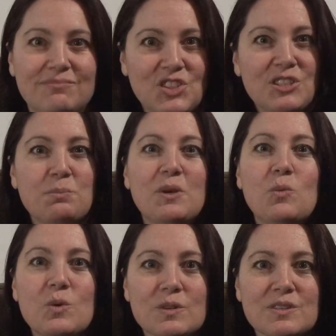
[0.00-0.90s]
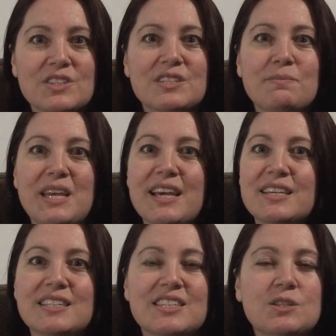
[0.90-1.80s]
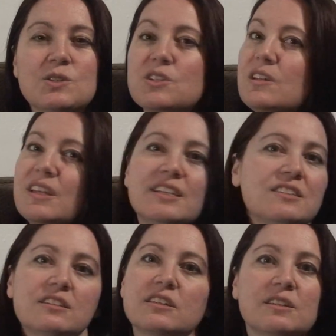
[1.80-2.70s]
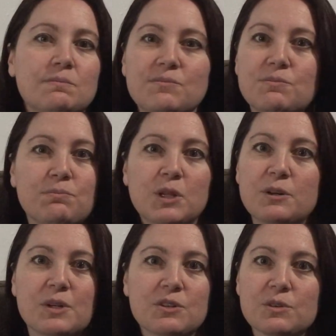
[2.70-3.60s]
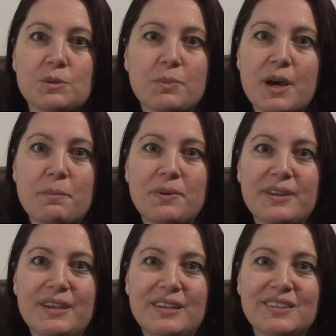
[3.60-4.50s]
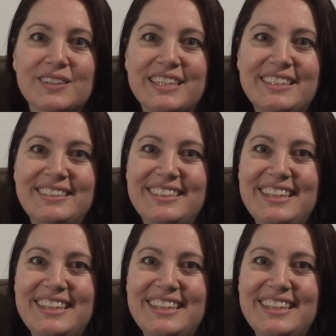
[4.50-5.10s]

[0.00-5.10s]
just be warned, because those are the things that are going to blow a group up, right?